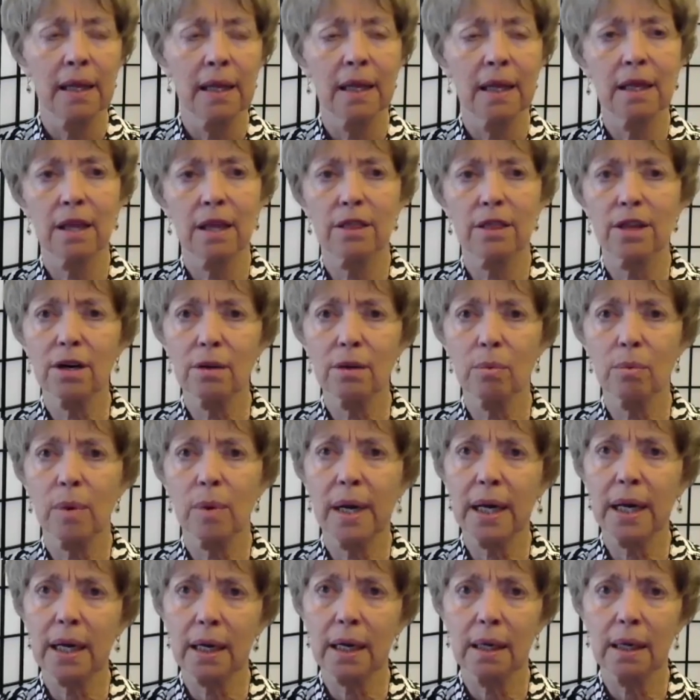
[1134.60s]
And then the third
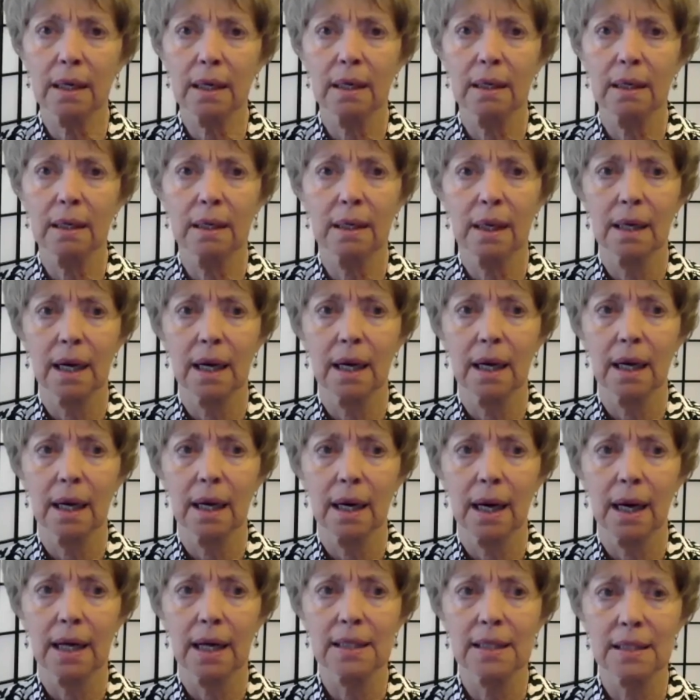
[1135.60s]
week
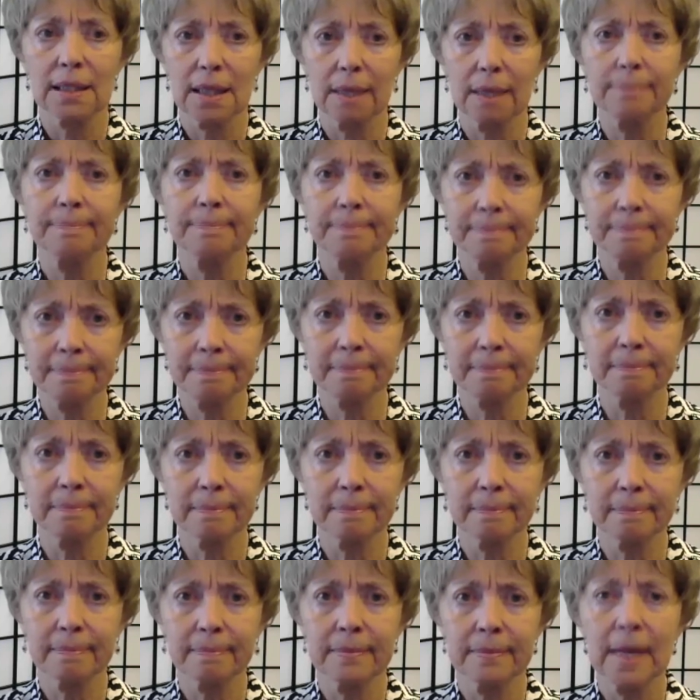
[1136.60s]
I said, hmm,
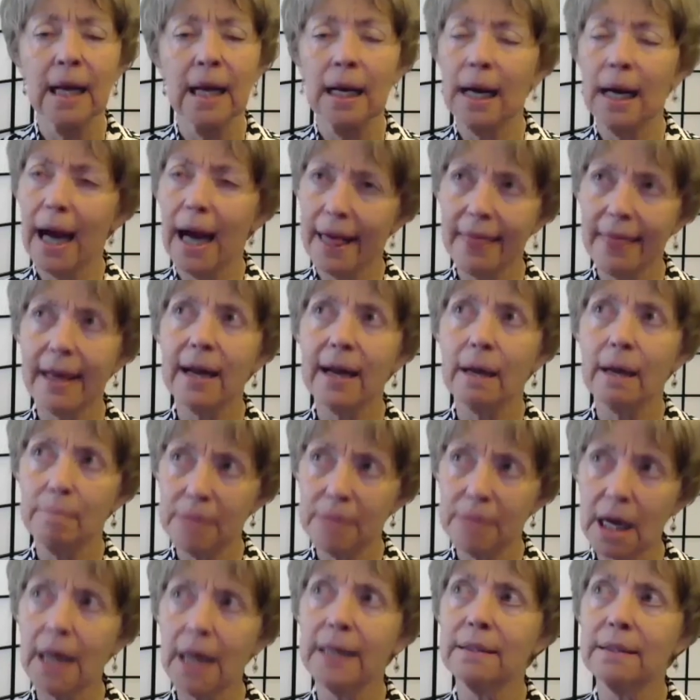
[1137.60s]
I think
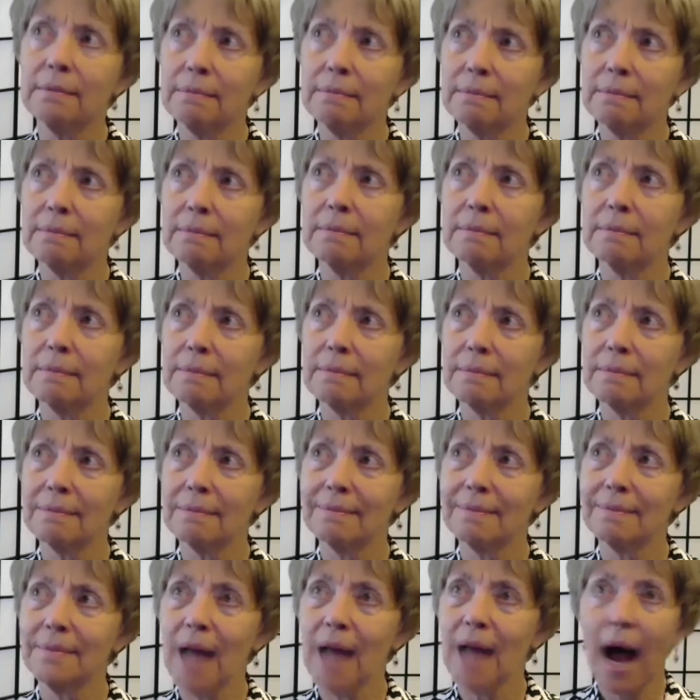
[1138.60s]
I'm done.
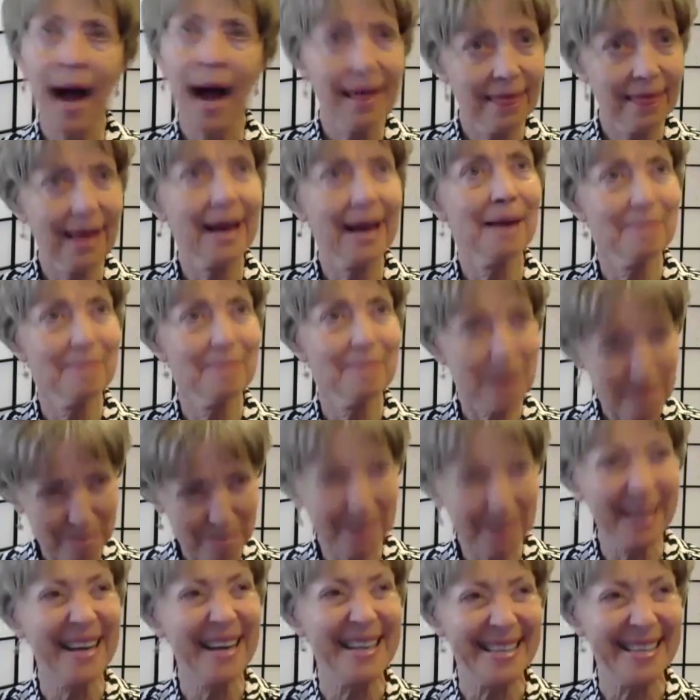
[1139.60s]
I think I'm
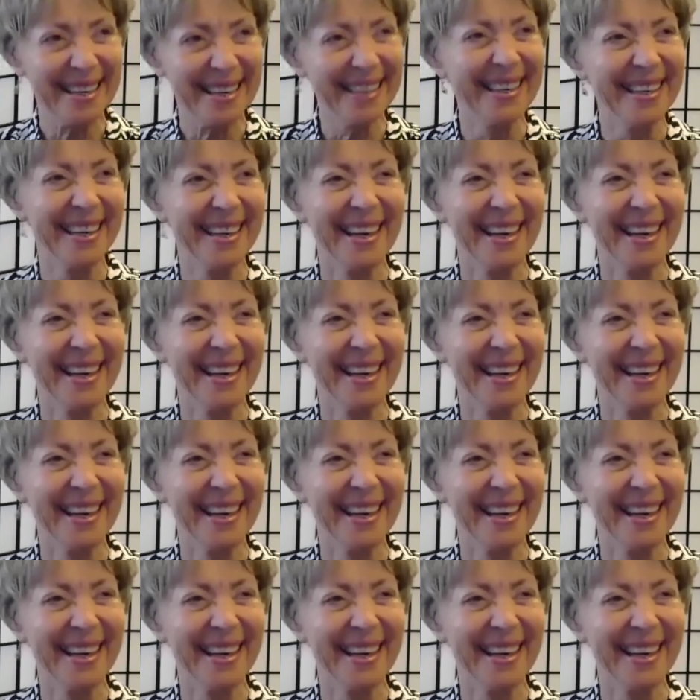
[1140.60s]
complete.